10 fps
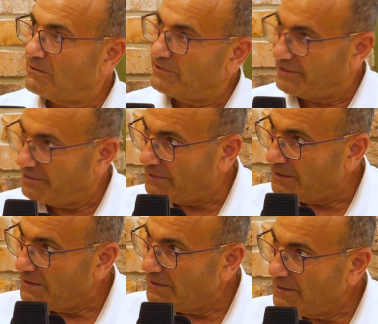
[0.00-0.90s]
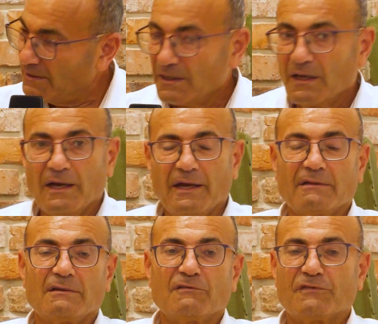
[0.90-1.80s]
our enemy.
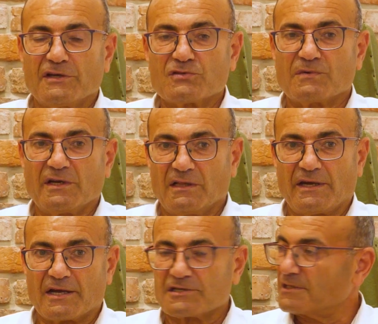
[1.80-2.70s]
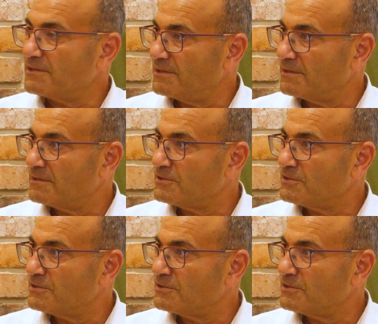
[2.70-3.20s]
And if Israel actually